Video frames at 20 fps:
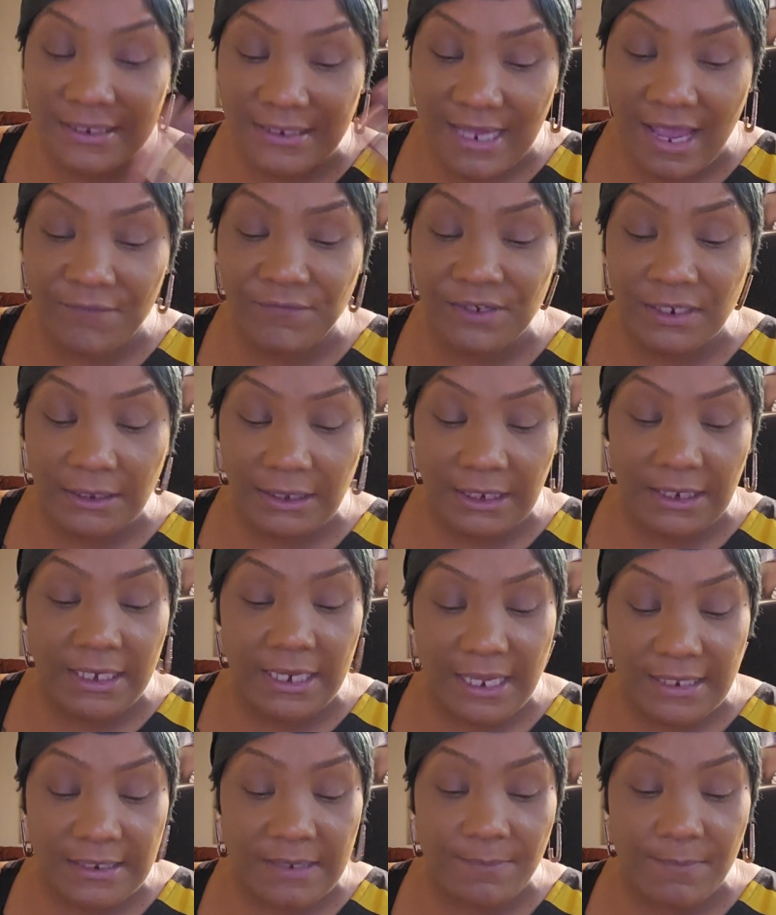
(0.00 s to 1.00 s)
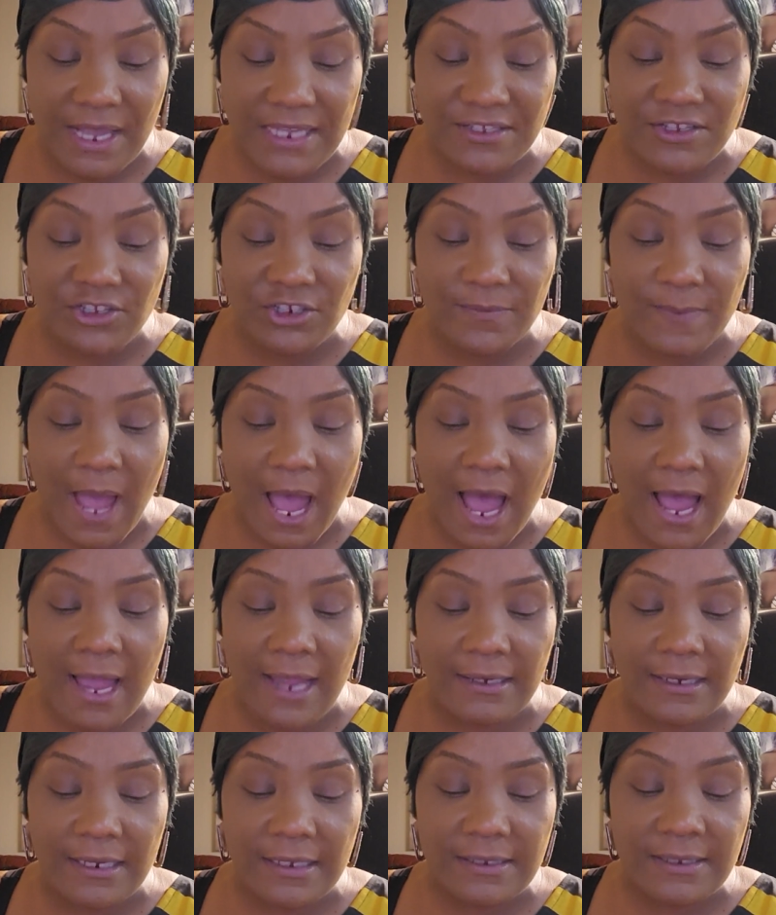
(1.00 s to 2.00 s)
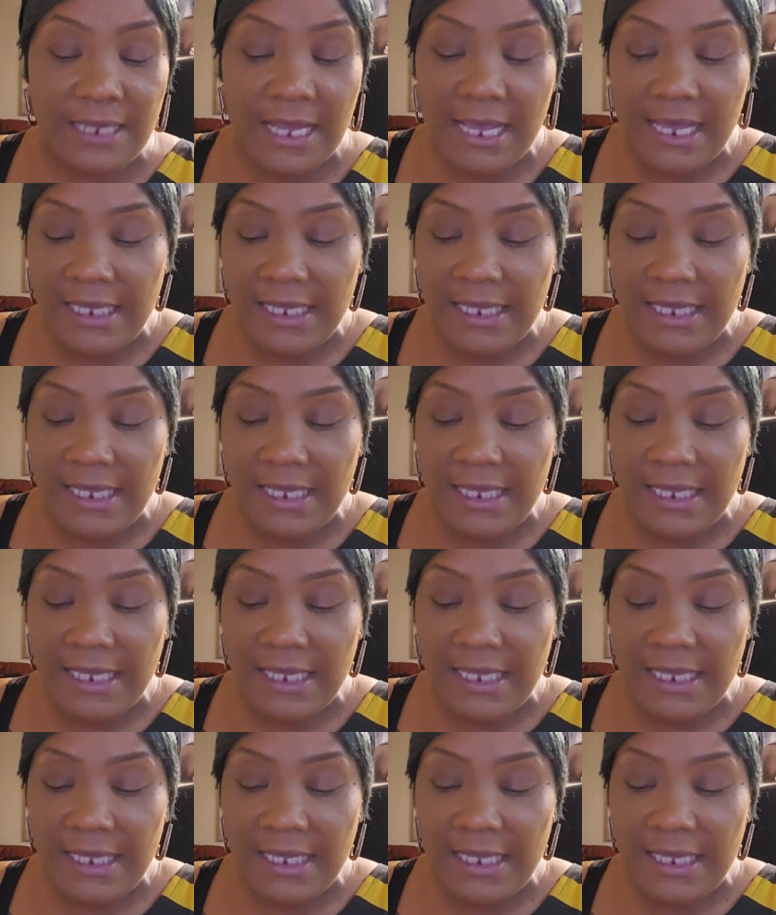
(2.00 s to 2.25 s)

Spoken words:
definitely, there's a message behind this.